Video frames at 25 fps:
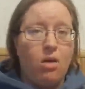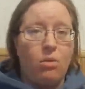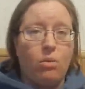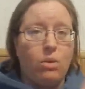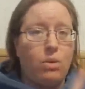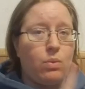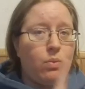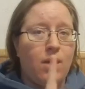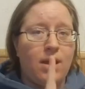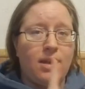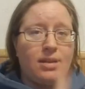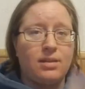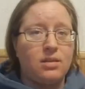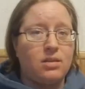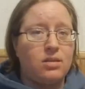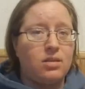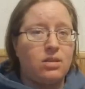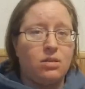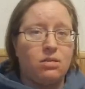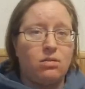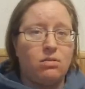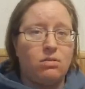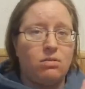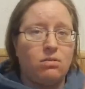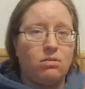We went
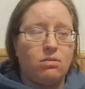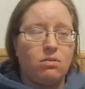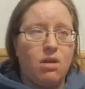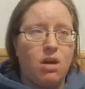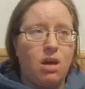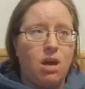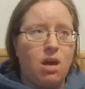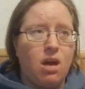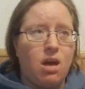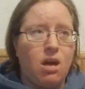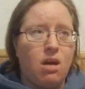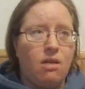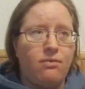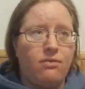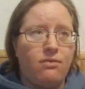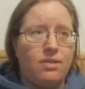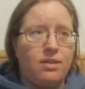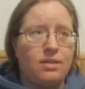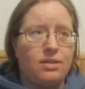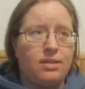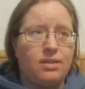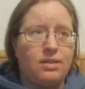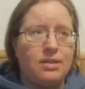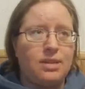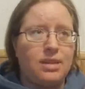to
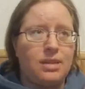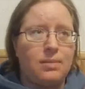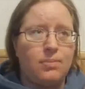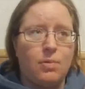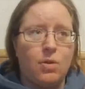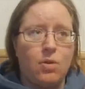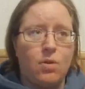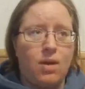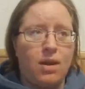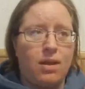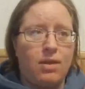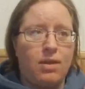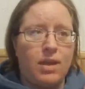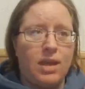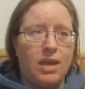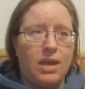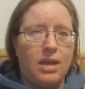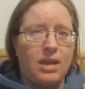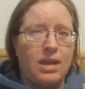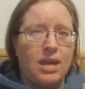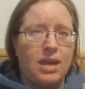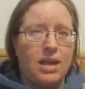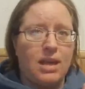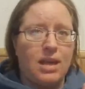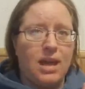Office Depot, I
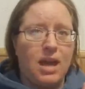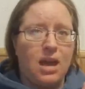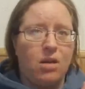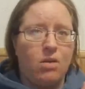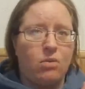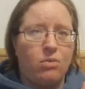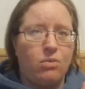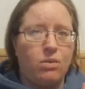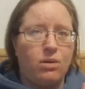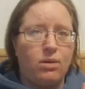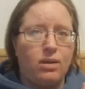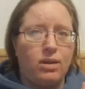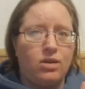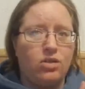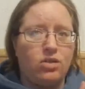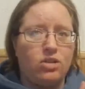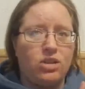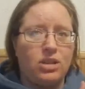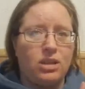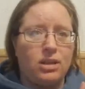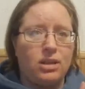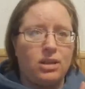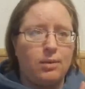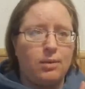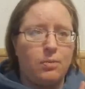think, and got a really
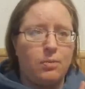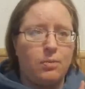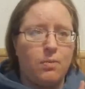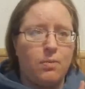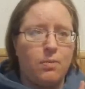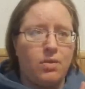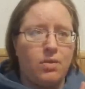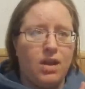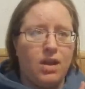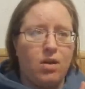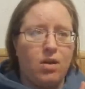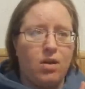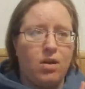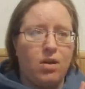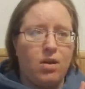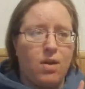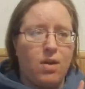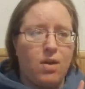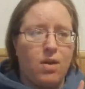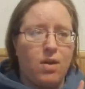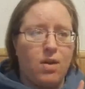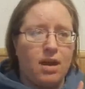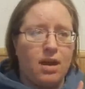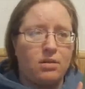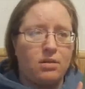cheap, their
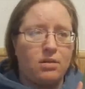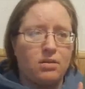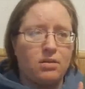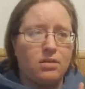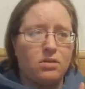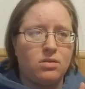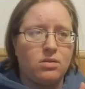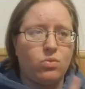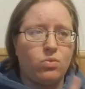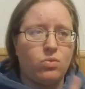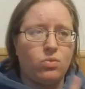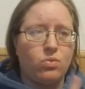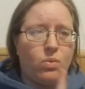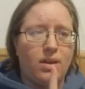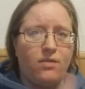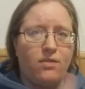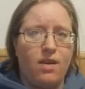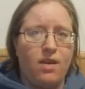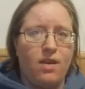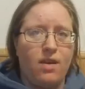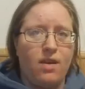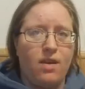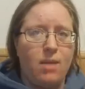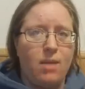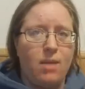brand
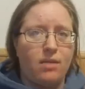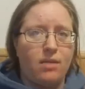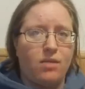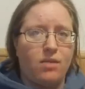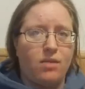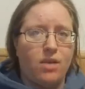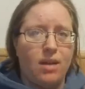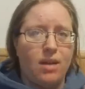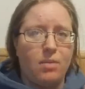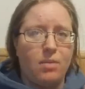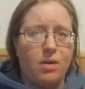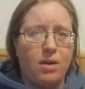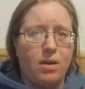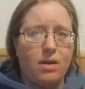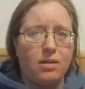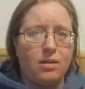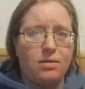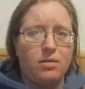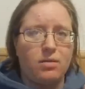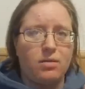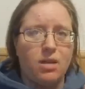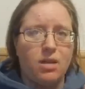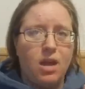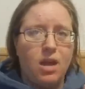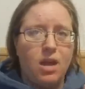25 pack for
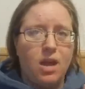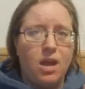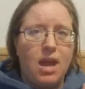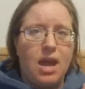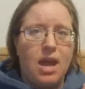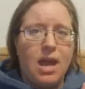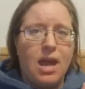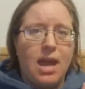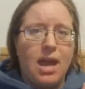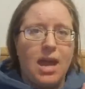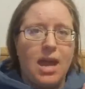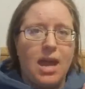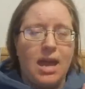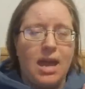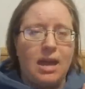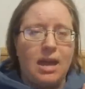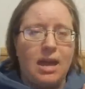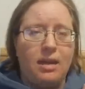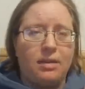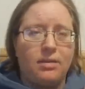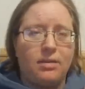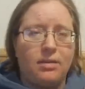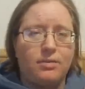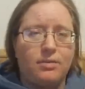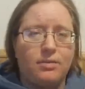$8,
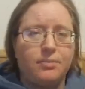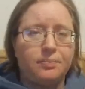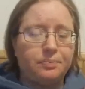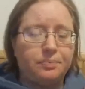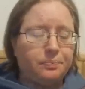and